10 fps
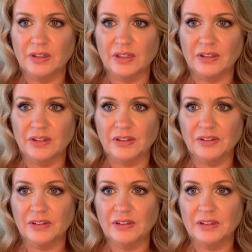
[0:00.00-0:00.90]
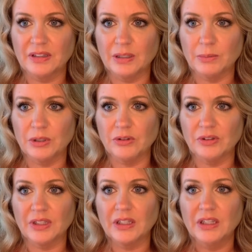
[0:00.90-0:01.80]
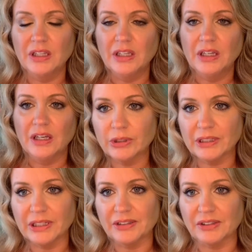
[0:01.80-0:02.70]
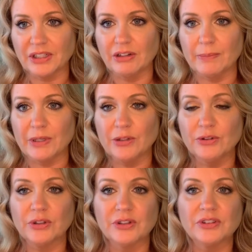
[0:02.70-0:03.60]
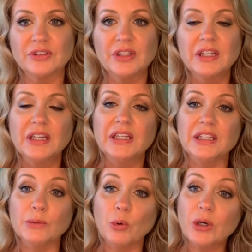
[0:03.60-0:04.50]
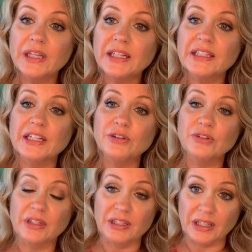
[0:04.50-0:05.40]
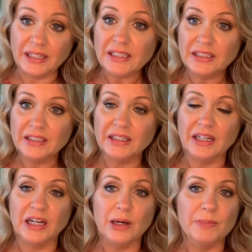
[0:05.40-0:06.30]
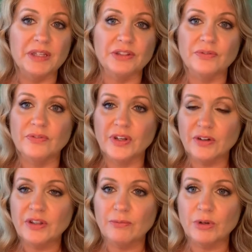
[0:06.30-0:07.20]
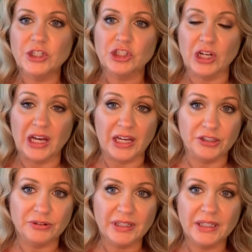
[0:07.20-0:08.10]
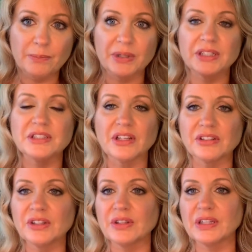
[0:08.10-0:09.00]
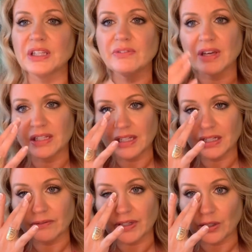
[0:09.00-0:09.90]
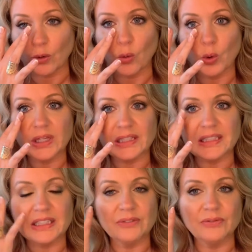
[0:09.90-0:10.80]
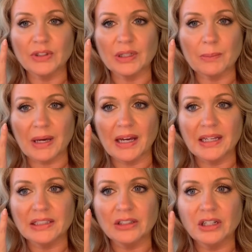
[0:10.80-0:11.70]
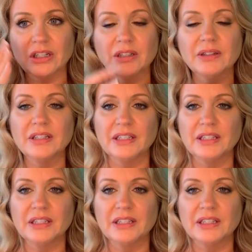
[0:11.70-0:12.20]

It's this I've been using. Really nice eye cream. I use this in the morning and I use it at night. It's very rich and hydrating, but it doesn't leave any kind of like an oily feeling behind it all.